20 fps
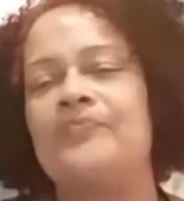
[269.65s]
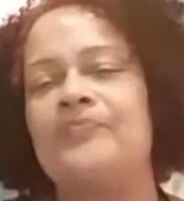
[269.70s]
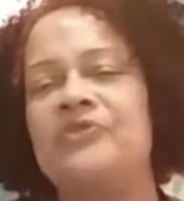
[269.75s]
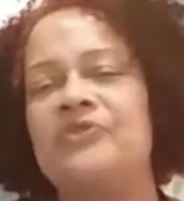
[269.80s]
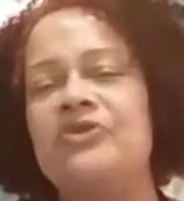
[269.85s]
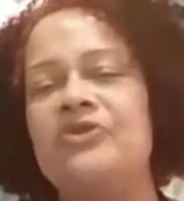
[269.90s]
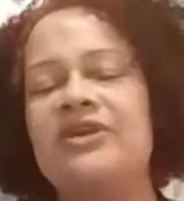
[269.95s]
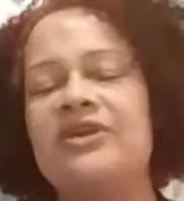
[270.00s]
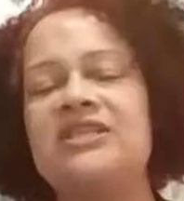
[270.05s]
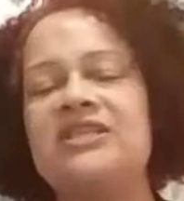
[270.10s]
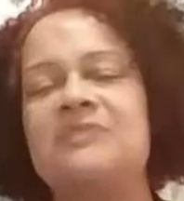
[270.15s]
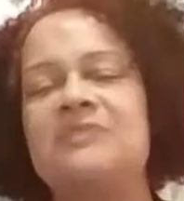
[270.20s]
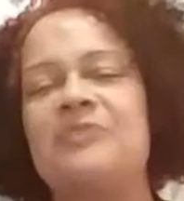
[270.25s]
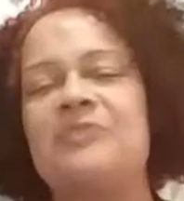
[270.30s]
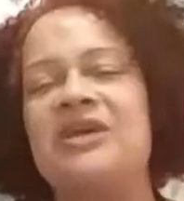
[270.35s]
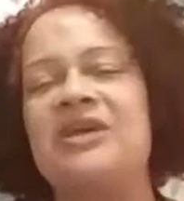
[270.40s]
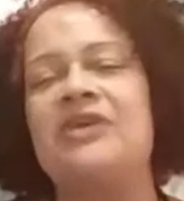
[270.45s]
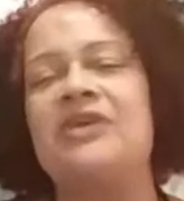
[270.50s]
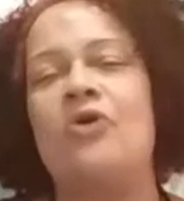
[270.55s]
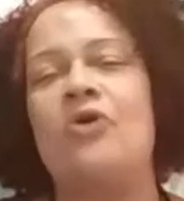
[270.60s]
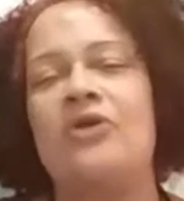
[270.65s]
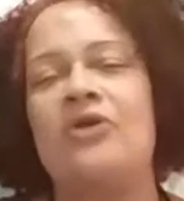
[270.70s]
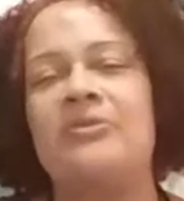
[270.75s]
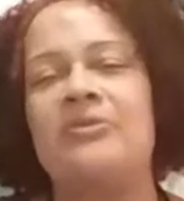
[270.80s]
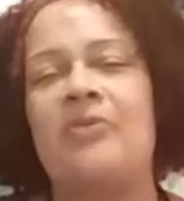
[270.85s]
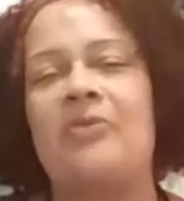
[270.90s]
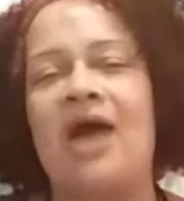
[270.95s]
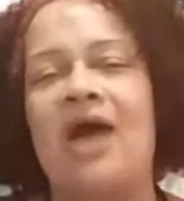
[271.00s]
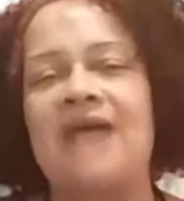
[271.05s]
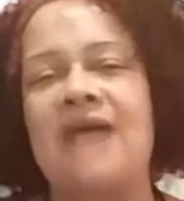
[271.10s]
You get a spin on the
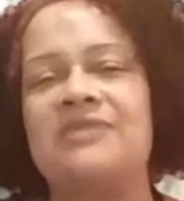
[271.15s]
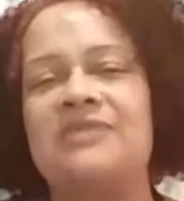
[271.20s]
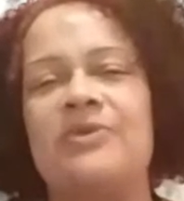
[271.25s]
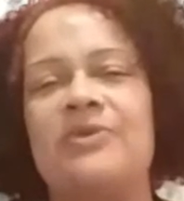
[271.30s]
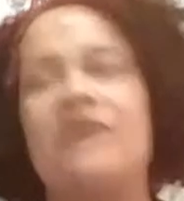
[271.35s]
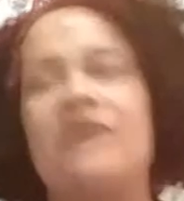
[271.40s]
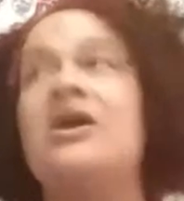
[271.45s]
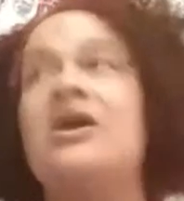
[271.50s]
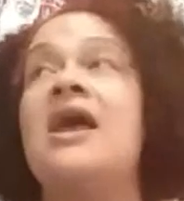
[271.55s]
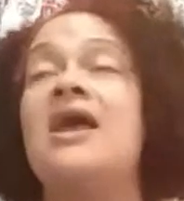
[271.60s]
prize wheel,